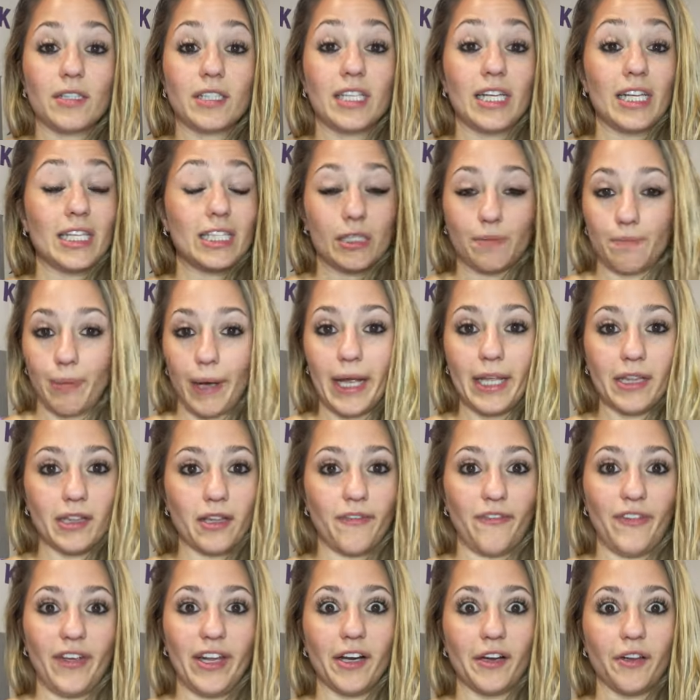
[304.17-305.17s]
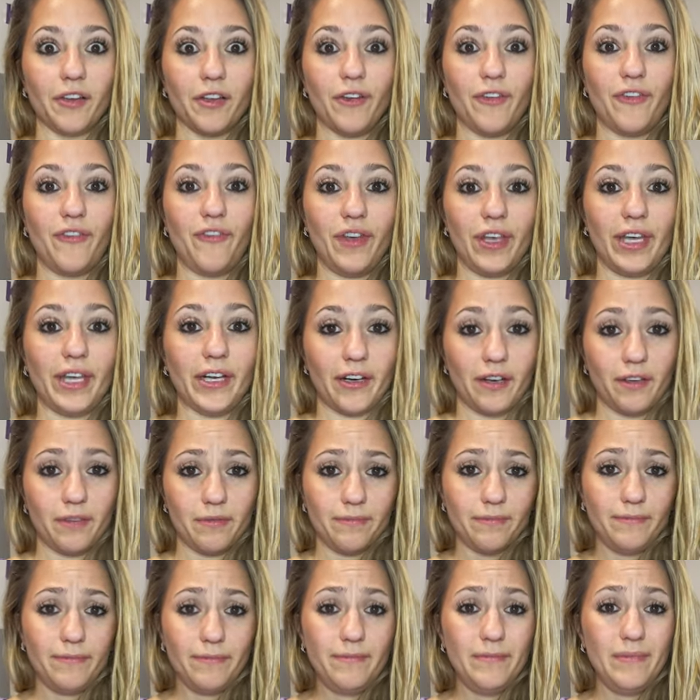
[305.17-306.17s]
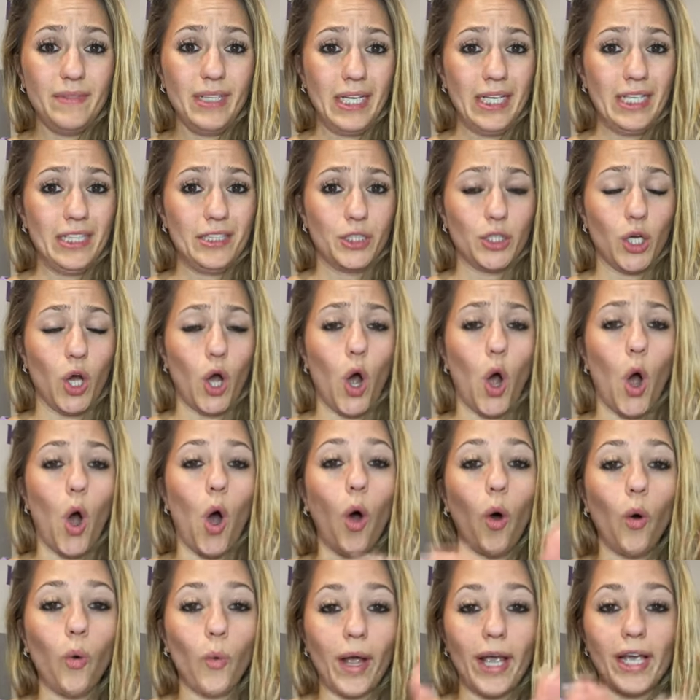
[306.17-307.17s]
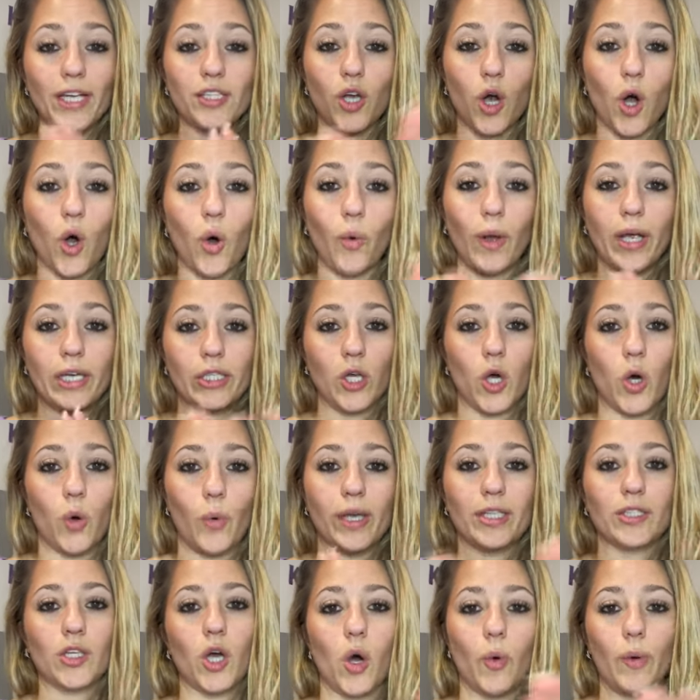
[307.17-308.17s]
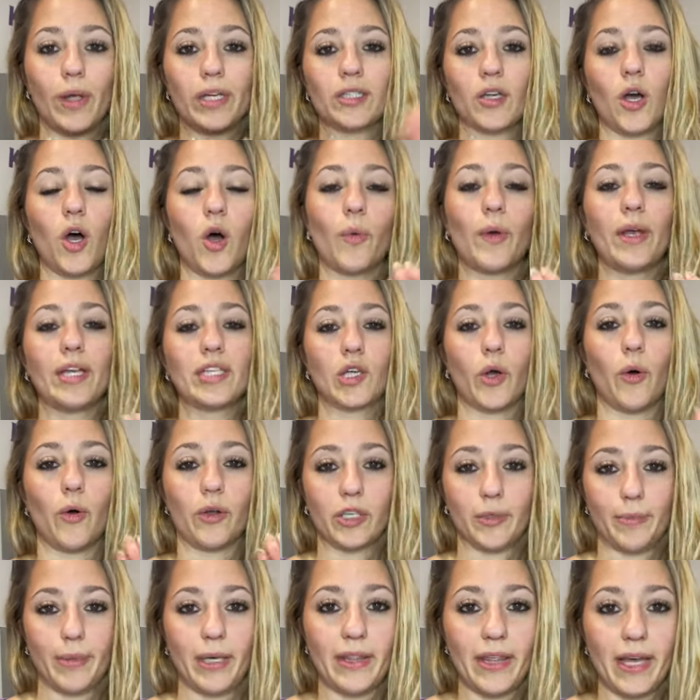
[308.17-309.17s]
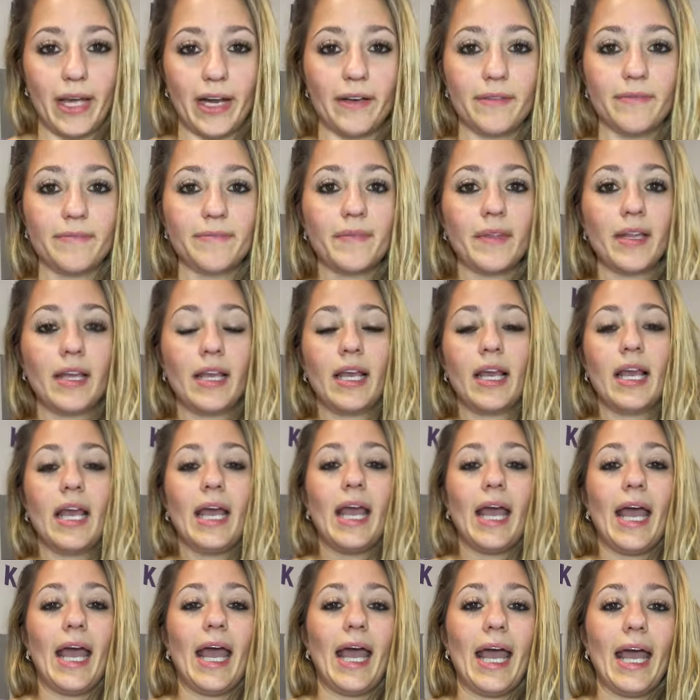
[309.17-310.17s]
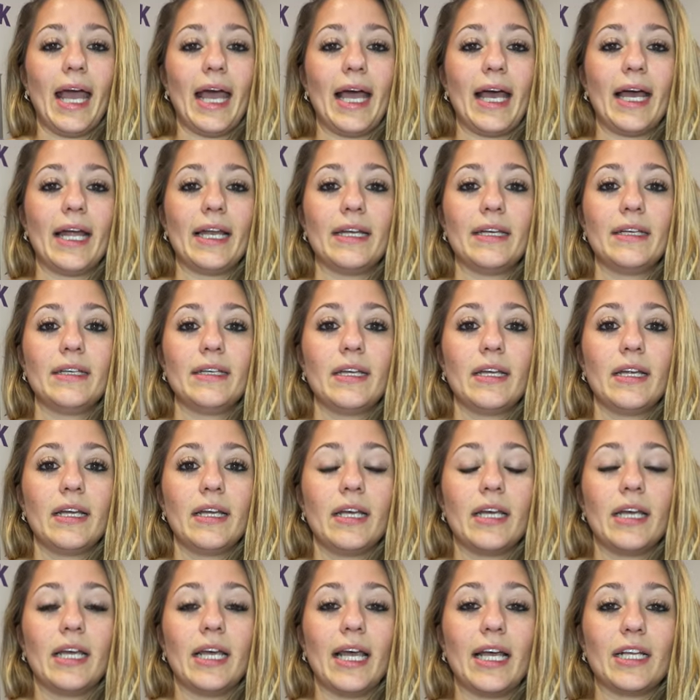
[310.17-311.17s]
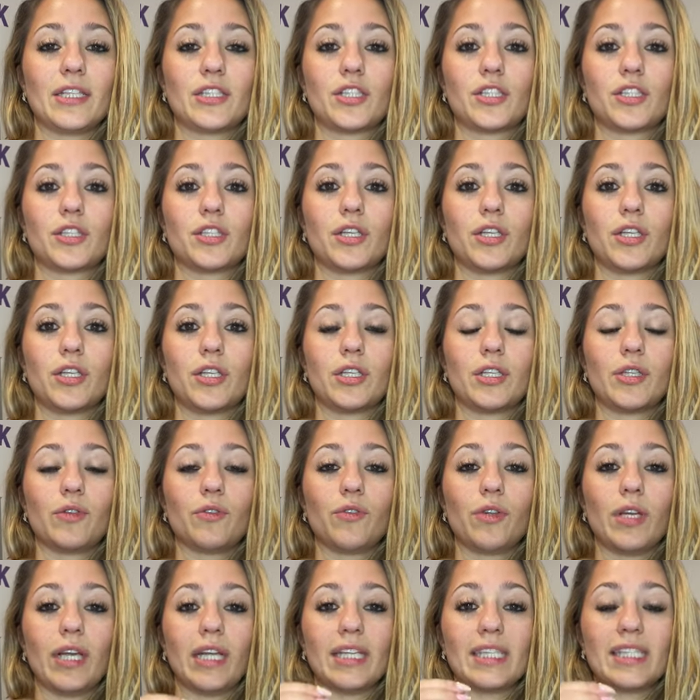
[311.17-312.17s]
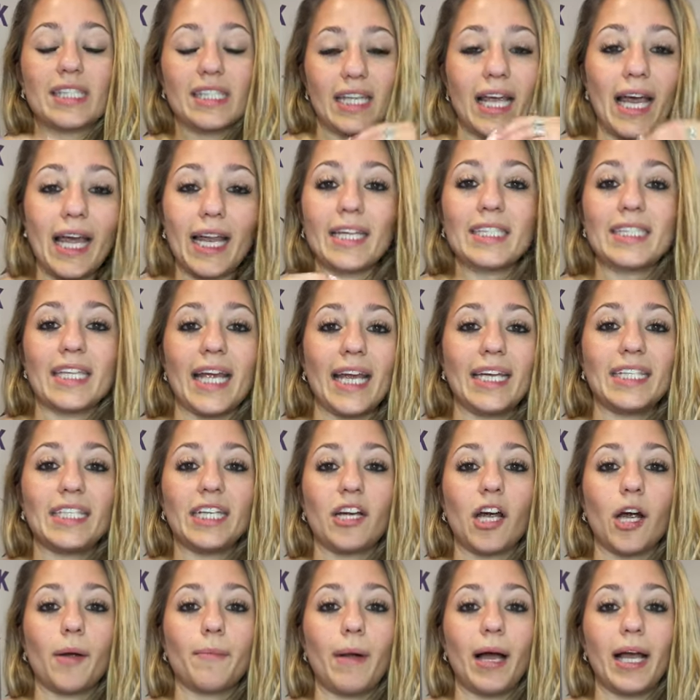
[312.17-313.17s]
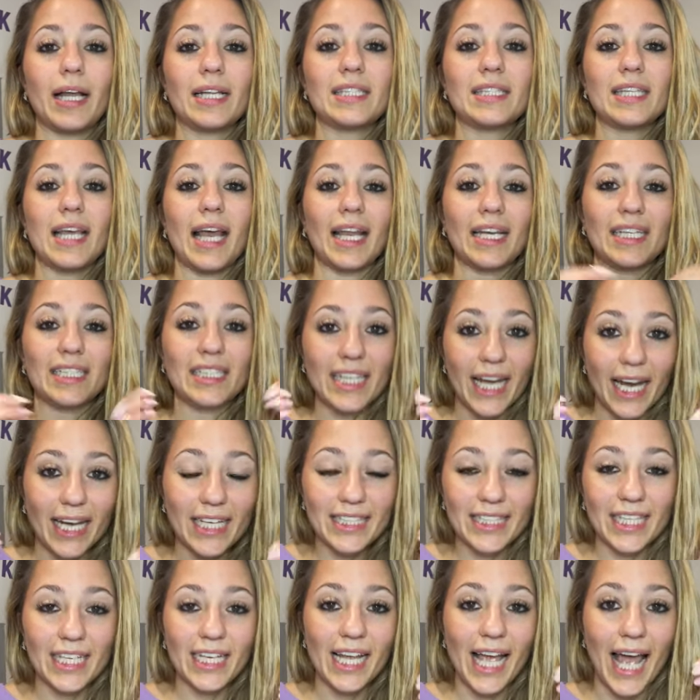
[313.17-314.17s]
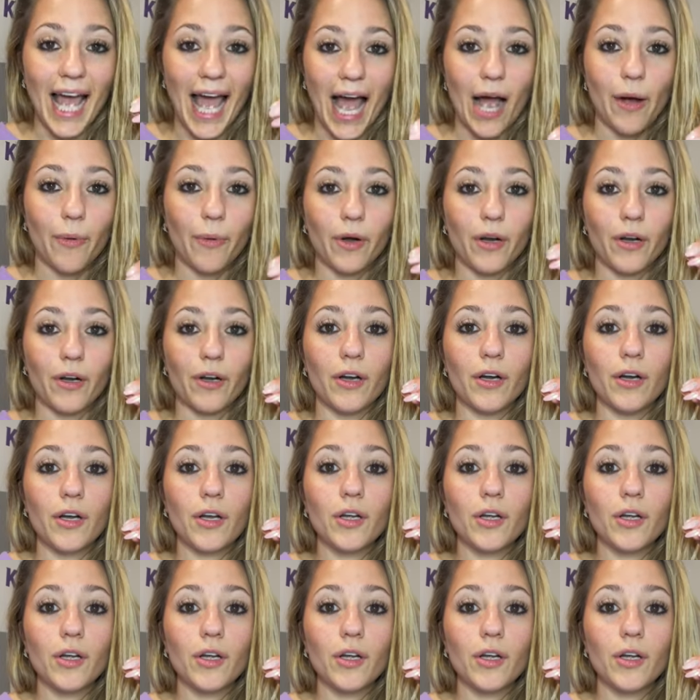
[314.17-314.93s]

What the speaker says: despite the fear. The fear, it's always, always, always, always, always going to be there. And it's instead changing our mindset and changing our